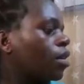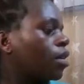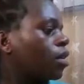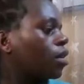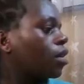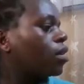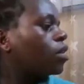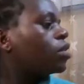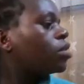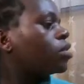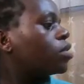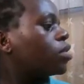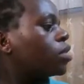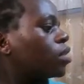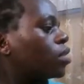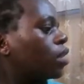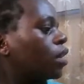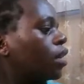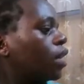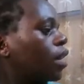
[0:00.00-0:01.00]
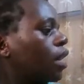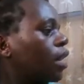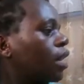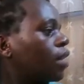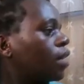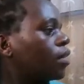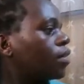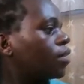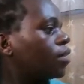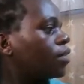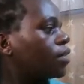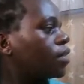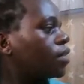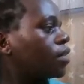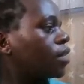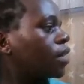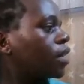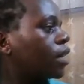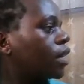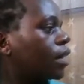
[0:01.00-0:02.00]
she left,
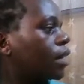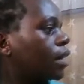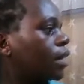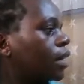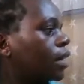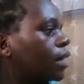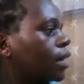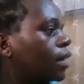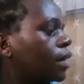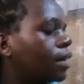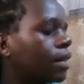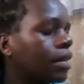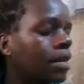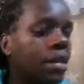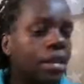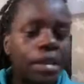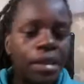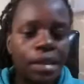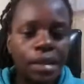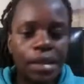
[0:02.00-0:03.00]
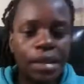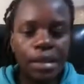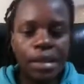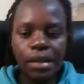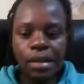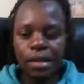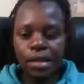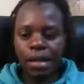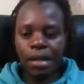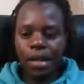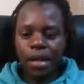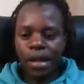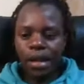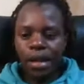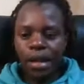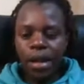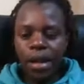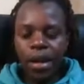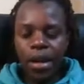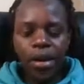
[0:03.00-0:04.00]
and
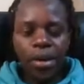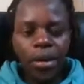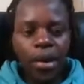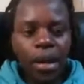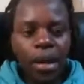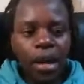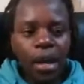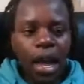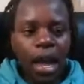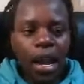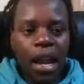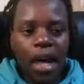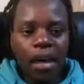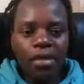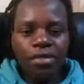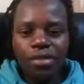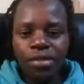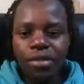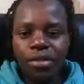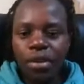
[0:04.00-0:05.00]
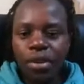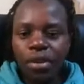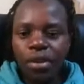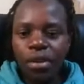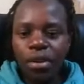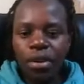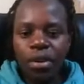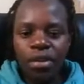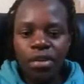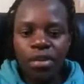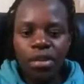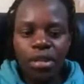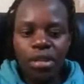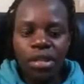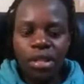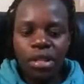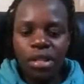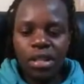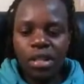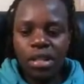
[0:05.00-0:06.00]
okay, I'll have to conclude
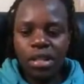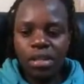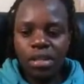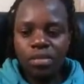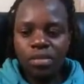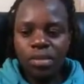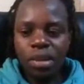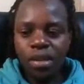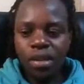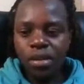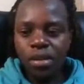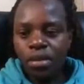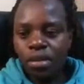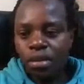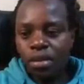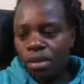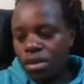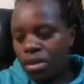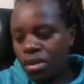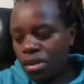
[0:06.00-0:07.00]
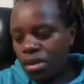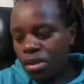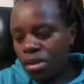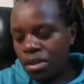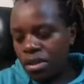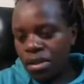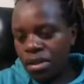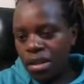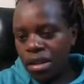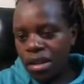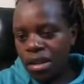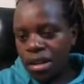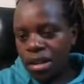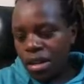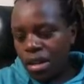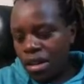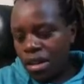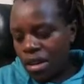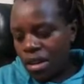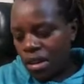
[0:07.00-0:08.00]
this because
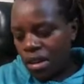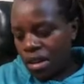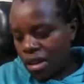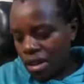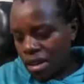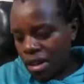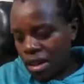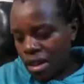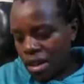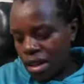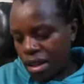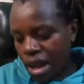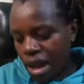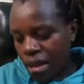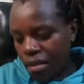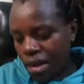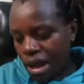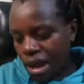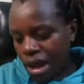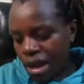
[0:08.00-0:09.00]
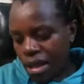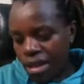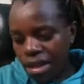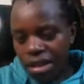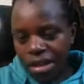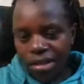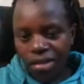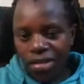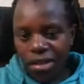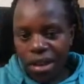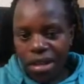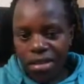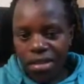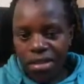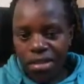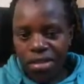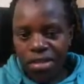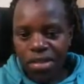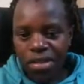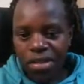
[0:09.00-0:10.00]
the my other
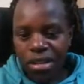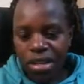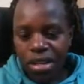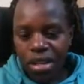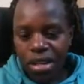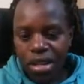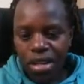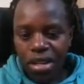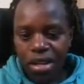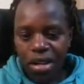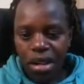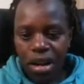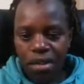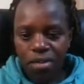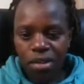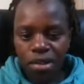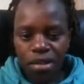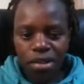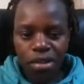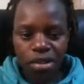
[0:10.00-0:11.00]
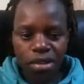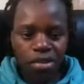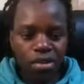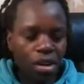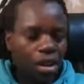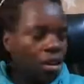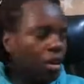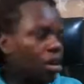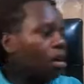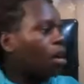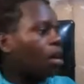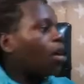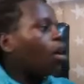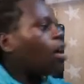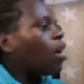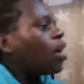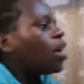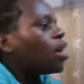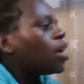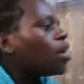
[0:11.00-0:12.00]
device is not here. I'm not sure
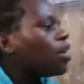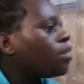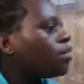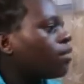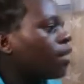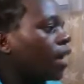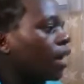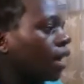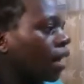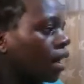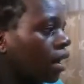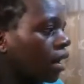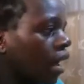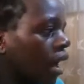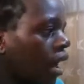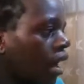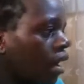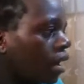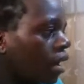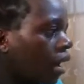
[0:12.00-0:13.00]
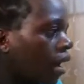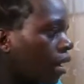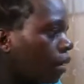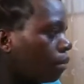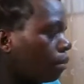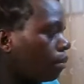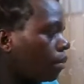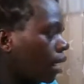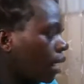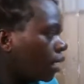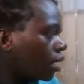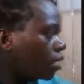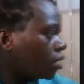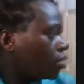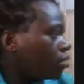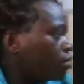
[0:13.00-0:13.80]
if I can add her back to